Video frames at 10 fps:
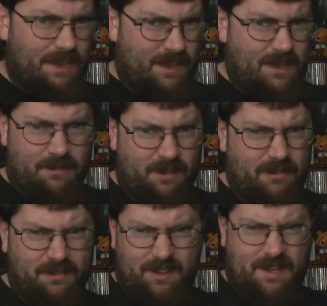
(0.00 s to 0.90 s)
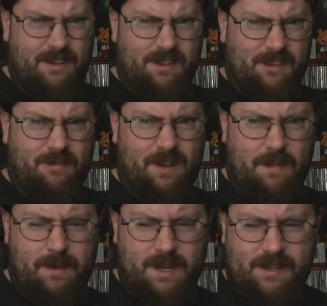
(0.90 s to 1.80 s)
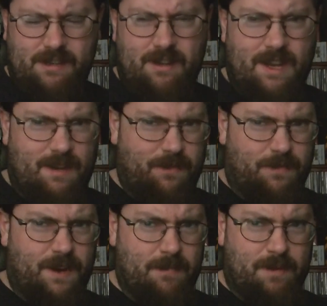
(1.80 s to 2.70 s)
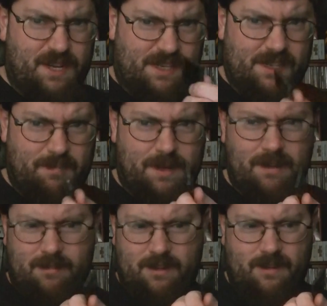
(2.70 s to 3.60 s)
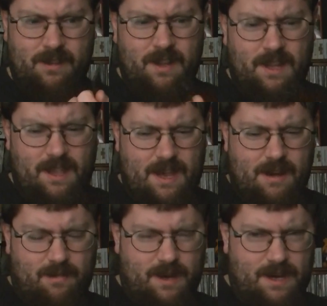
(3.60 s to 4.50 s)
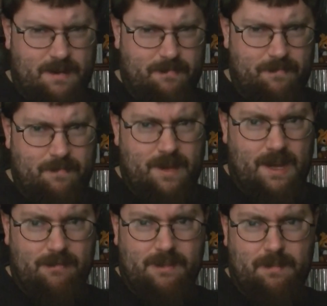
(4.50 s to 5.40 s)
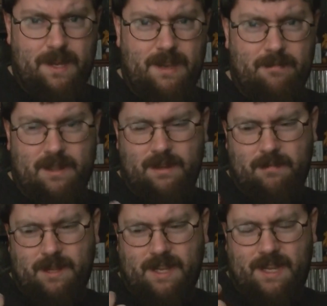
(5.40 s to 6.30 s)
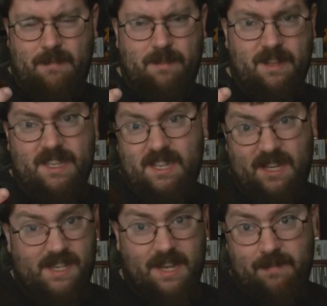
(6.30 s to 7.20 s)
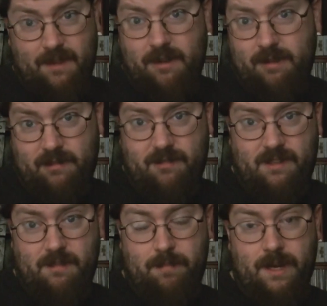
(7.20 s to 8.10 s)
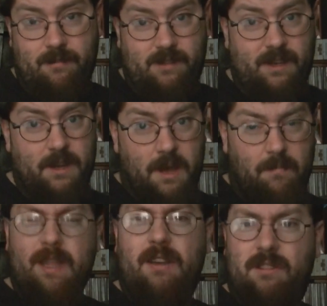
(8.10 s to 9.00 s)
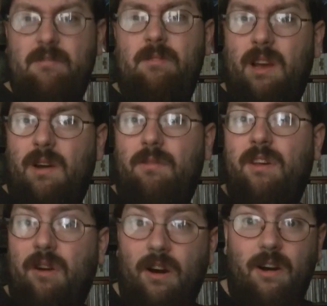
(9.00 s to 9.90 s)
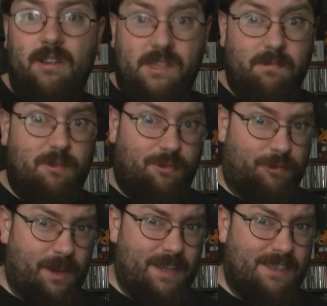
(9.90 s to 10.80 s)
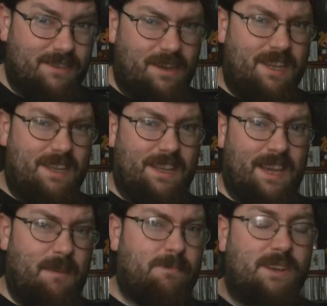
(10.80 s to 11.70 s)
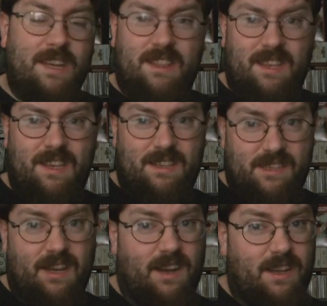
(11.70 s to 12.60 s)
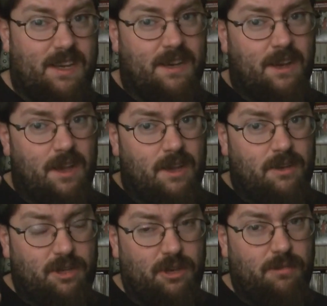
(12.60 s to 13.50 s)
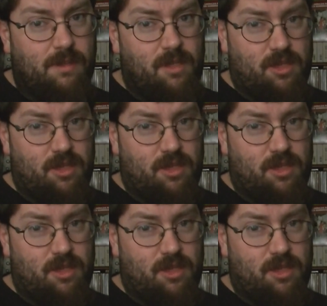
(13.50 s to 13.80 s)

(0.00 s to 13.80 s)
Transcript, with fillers: you know, usually at least 20 bucks. So I got it for 5 bucks in a pirate card. Now, um, I was debating whether I want to keep this because I have no interest in piracy, but I do know there are some translated games like the Saga 2 and